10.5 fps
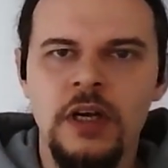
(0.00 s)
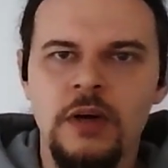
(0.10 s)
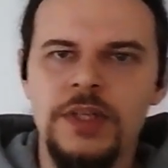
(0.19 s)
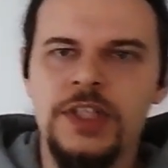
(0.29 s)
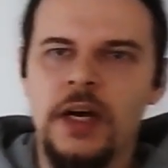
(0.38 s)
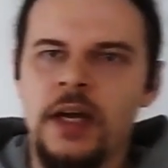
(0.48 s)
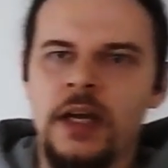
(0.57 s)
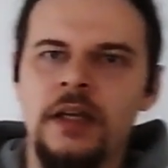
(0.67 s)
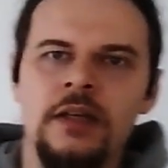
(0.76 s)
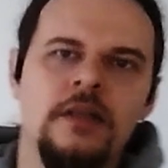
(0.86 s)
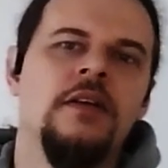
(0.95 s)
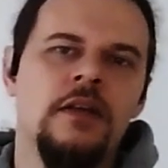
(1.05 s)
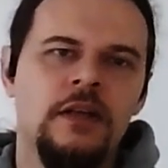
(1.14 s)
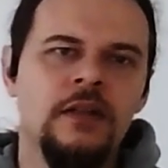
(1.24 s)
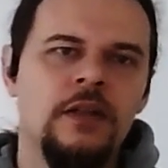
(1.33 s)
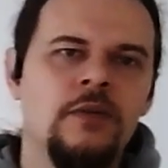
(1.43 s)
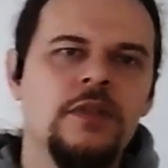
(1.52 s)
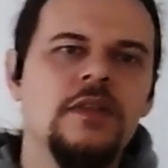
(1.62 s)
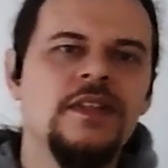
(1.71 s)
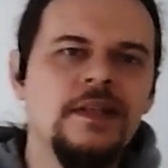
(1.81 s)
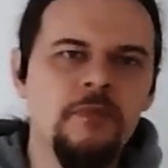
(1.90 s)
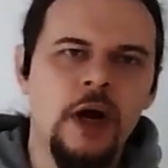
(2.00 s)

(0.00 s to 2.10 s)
which I note didn't